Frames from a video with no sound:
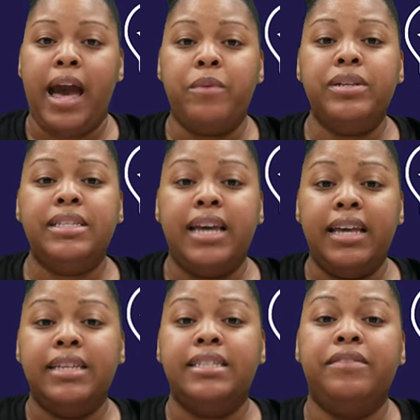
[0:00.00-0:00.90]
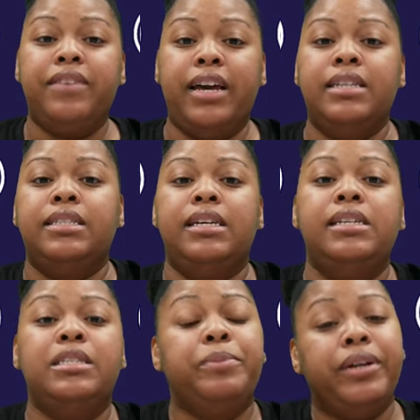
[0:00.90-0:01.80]
I would say this device
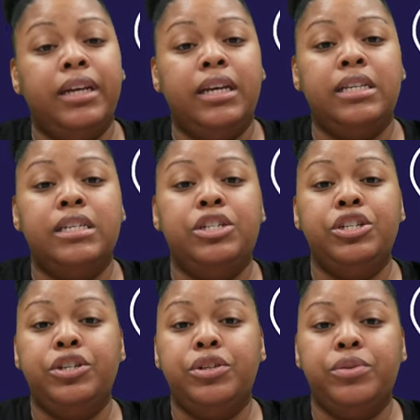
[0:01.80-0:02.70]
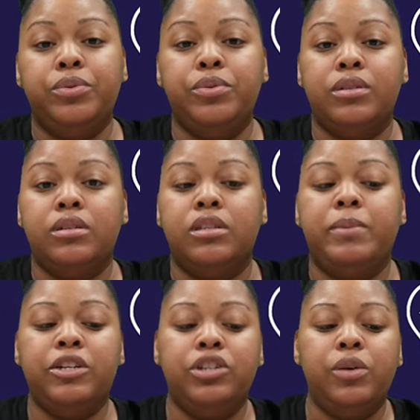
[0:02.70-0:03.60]
is pretty easy to use,
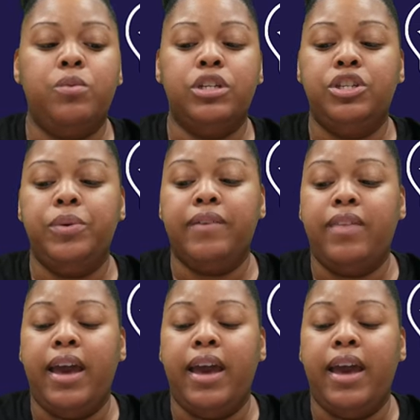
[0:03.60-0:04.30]
especially once you get the